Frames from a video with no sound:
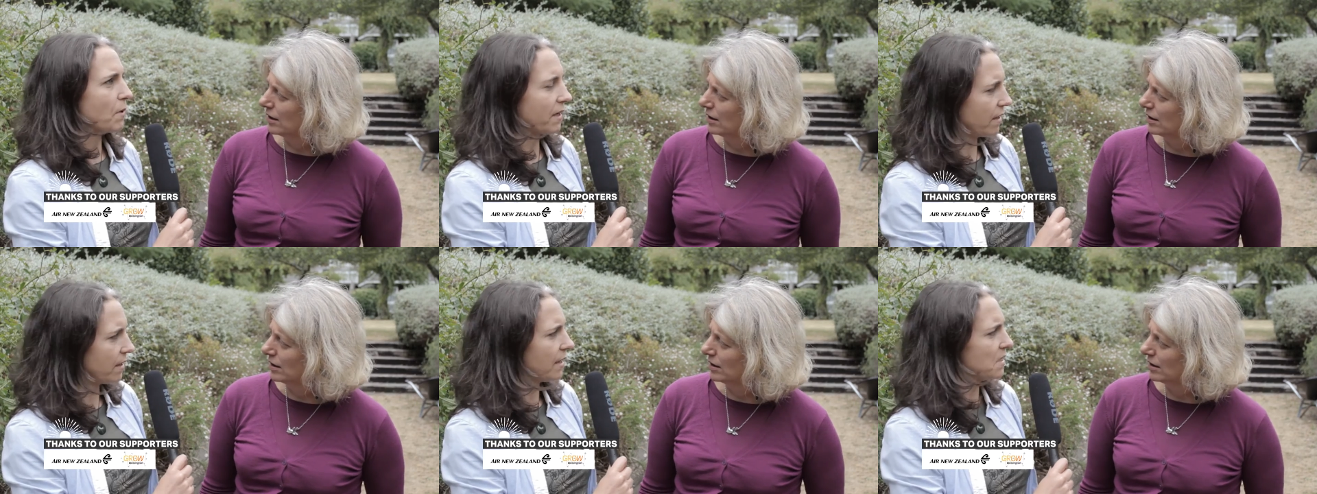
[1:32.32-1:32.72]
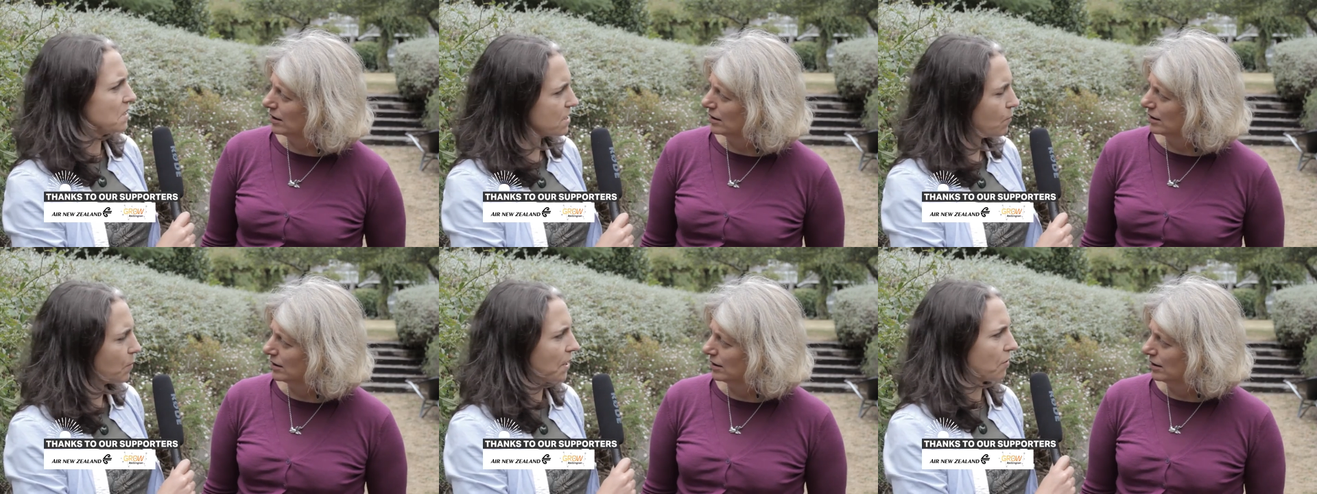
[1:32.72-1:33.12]
Speaker 1: money needs
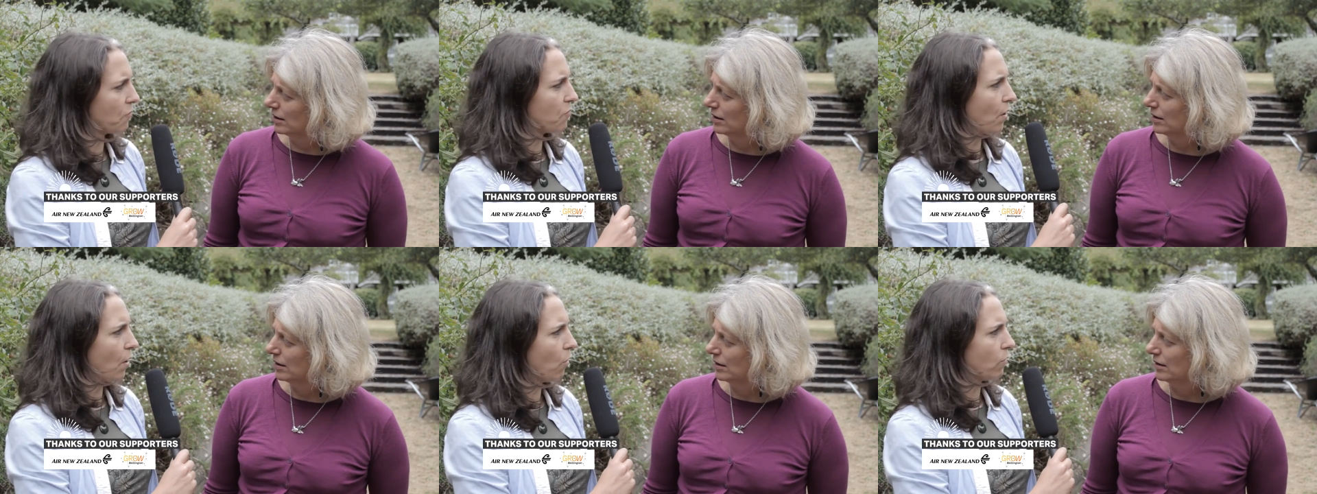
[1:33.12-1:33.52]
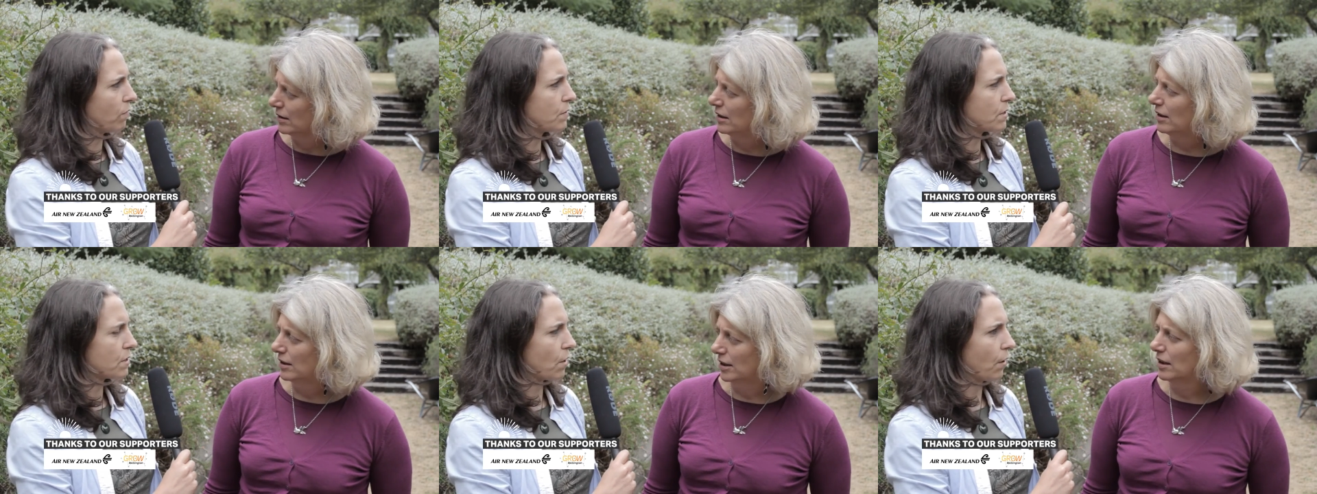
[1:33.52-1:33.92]
to be involved.
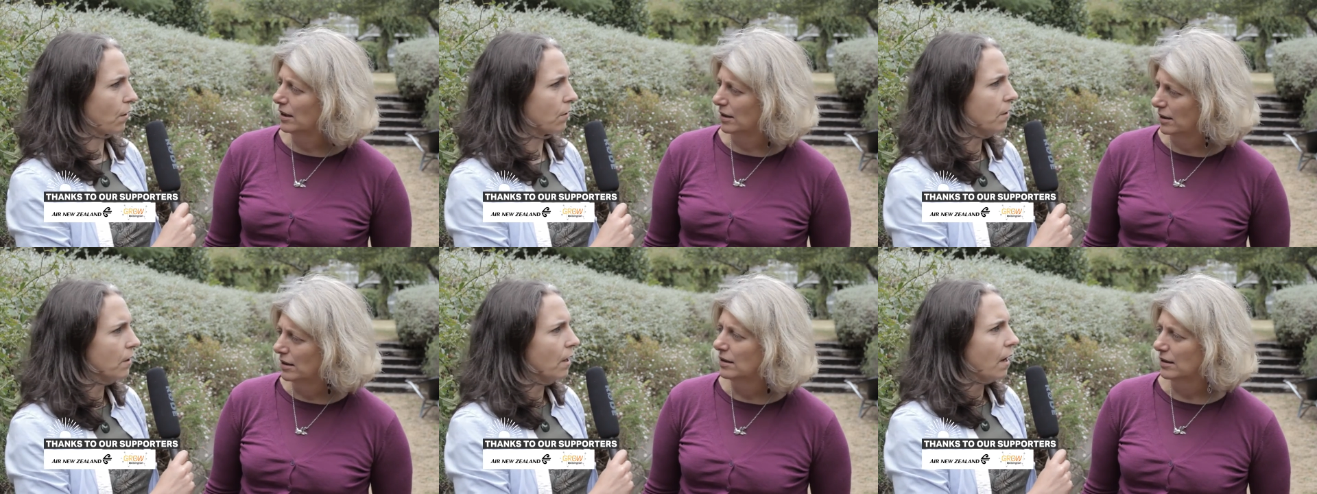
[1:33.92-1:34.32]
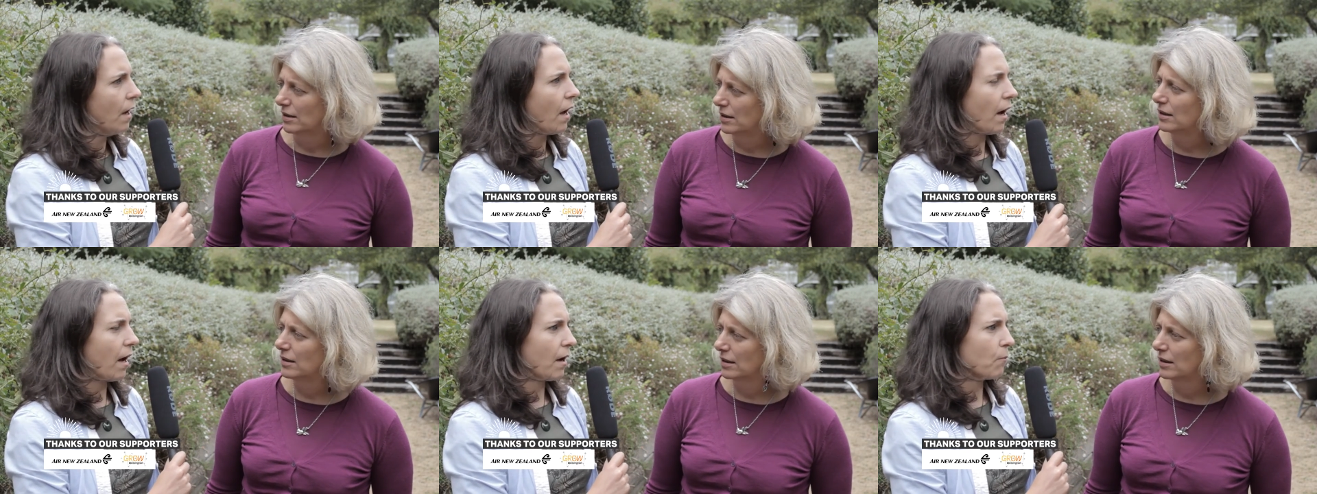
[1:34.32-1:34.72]
So
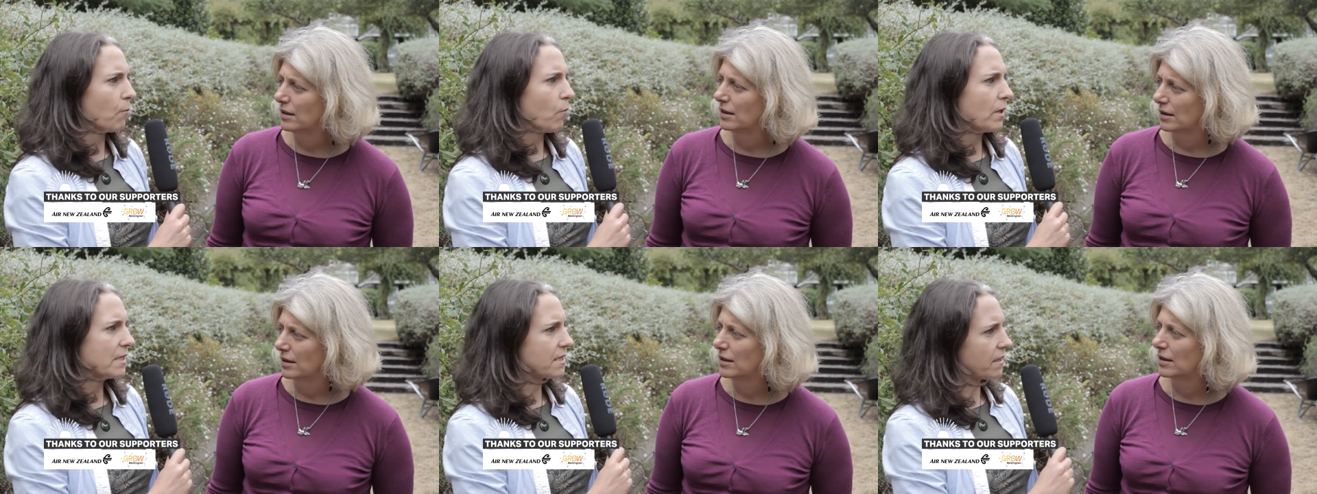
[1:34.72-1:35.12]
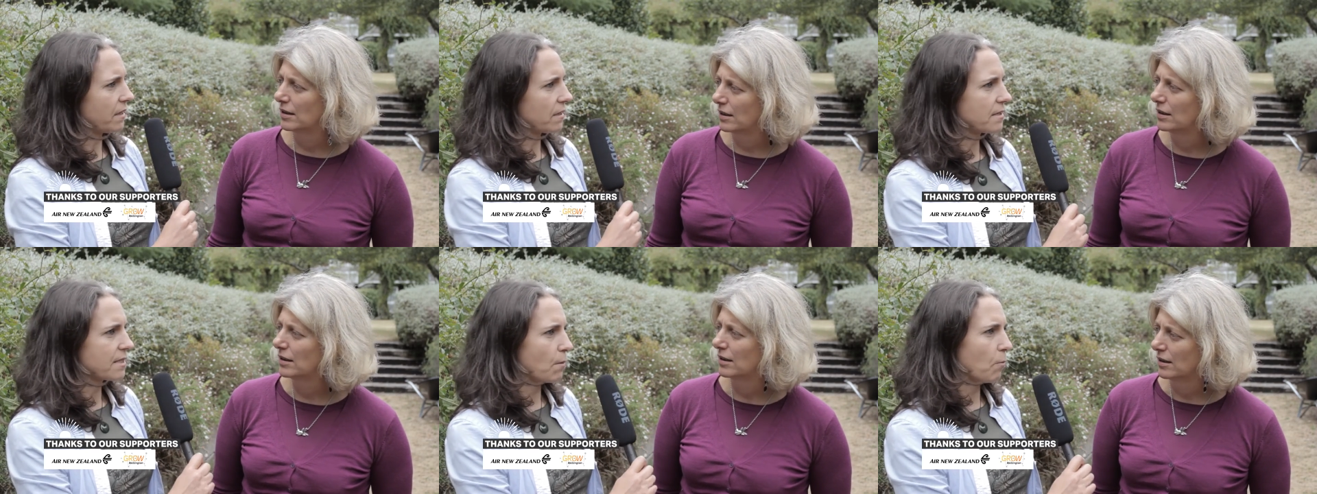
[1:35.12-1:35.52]
um, we're
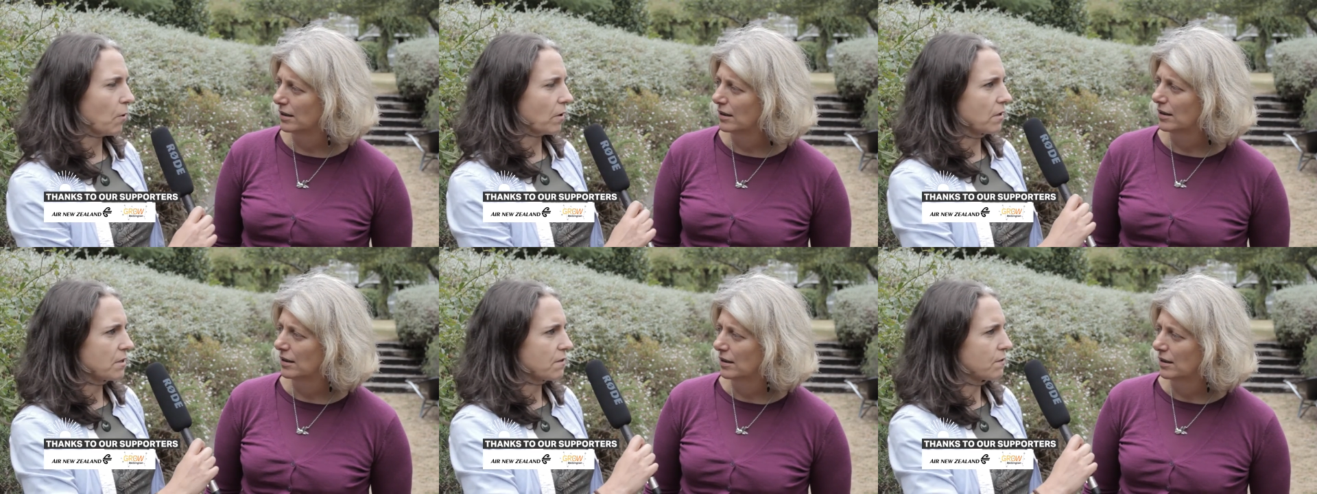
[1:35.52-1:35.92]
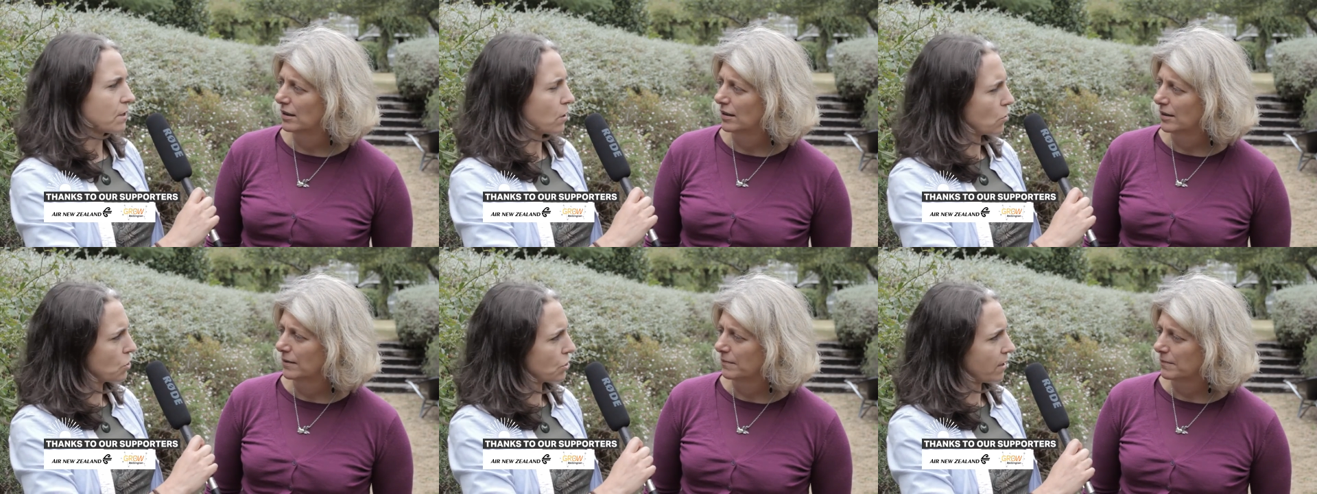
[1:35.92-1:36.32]
seeing some models of
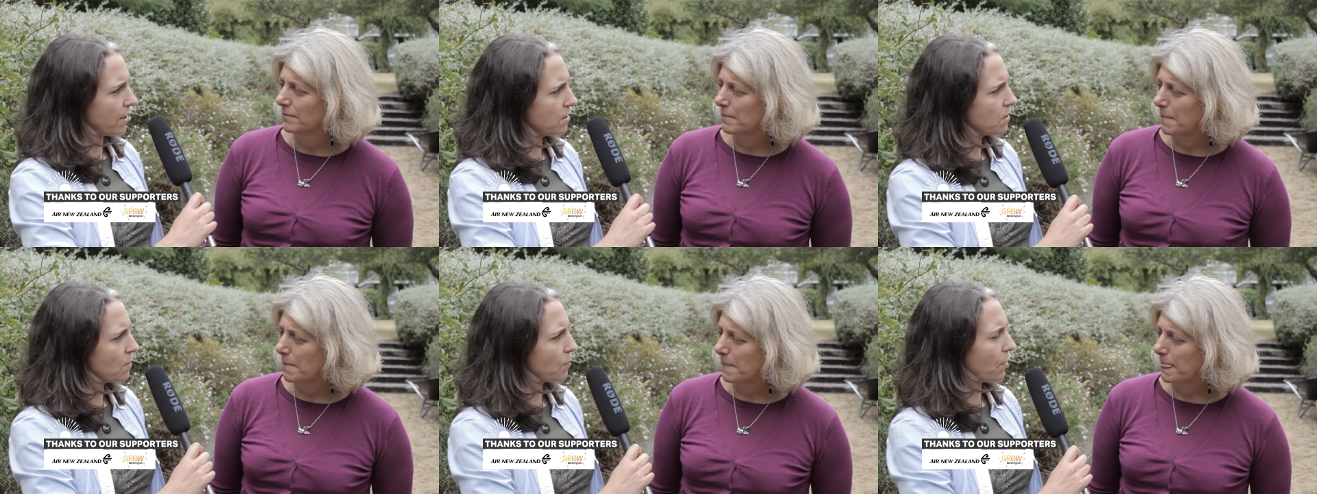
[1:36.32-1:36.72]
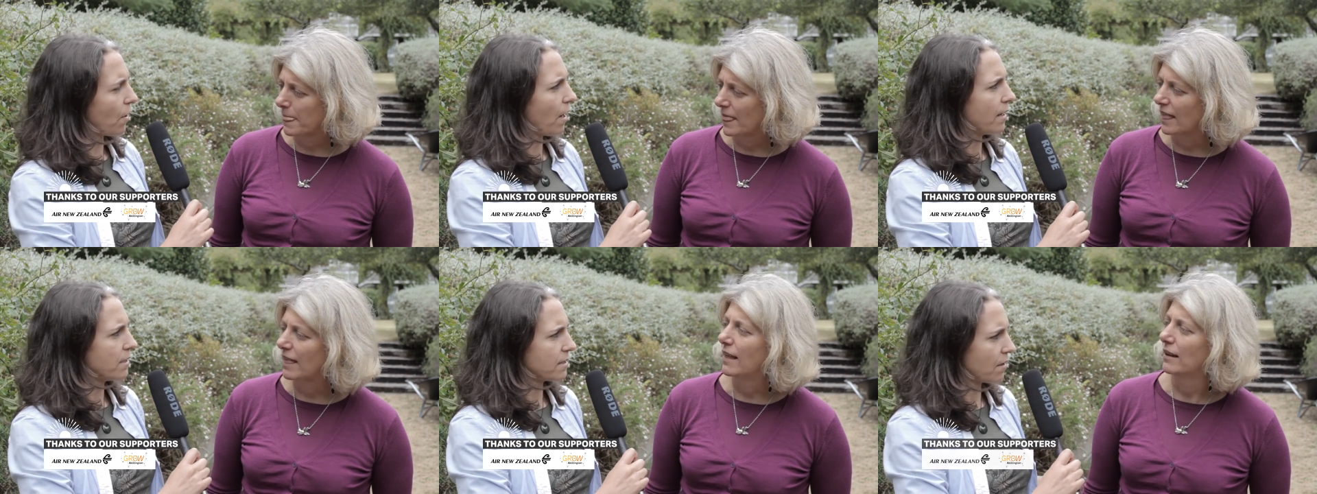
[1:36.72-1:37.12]
social
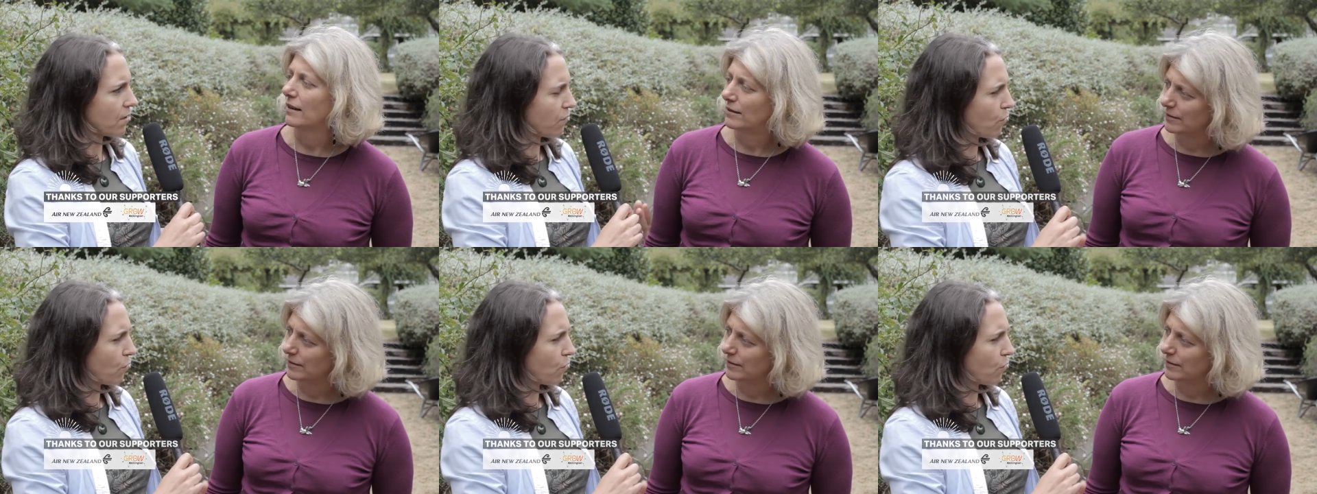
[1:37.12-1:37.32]
enterprise, other